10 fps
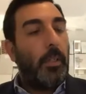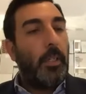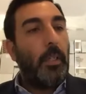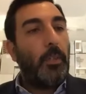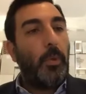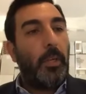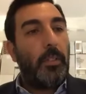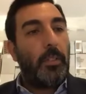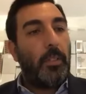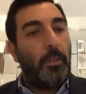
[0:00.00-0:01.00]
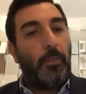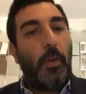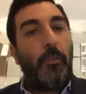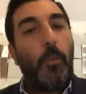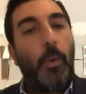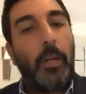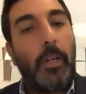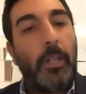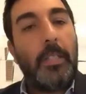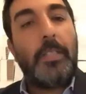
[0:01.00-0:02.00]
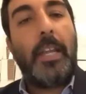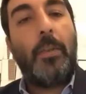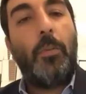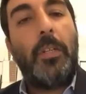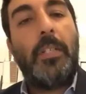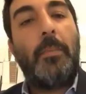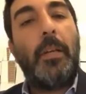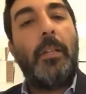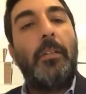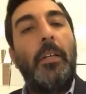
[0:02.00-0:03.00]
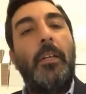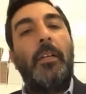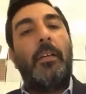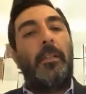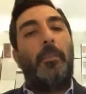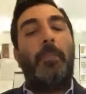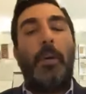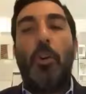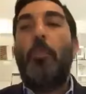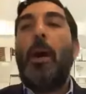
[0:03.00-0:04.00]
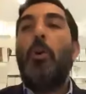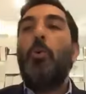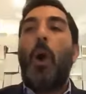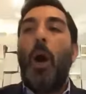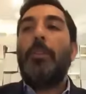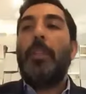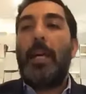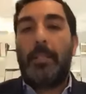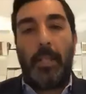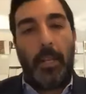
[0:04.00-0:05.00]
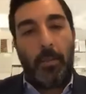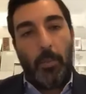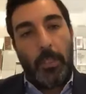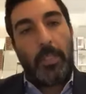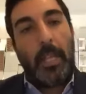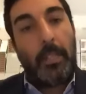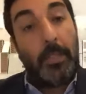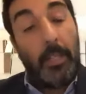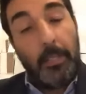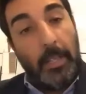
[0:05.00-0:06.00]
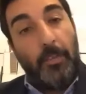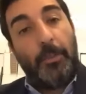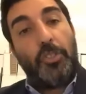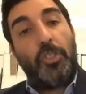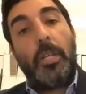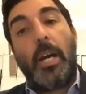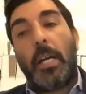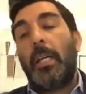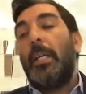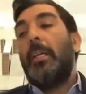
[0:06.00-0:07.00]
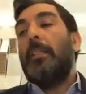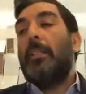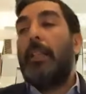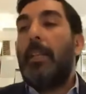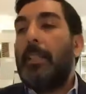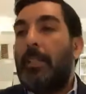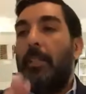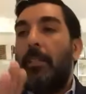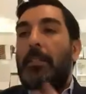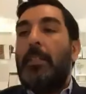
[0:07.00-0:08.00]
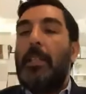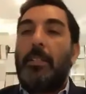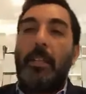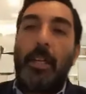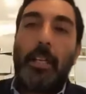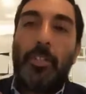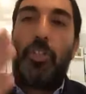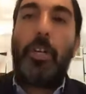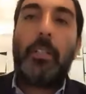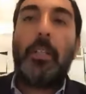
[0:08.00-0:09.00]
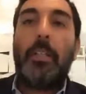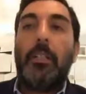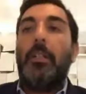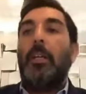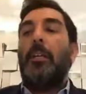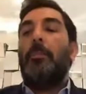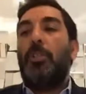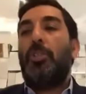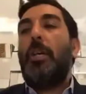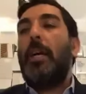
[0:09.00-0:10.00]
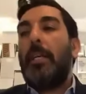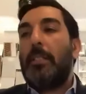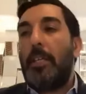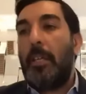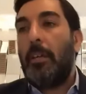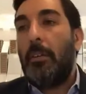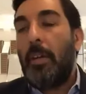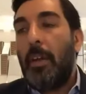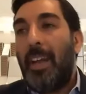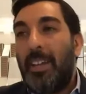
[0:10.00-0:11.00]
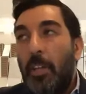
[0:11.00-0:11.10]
in other words, if you ever want to understand what does that mean, Bayomahu on that day. What's that day? The day of Mashiach. The day that you know the Yetzer Hara gets shechted, Mashiach is here, and a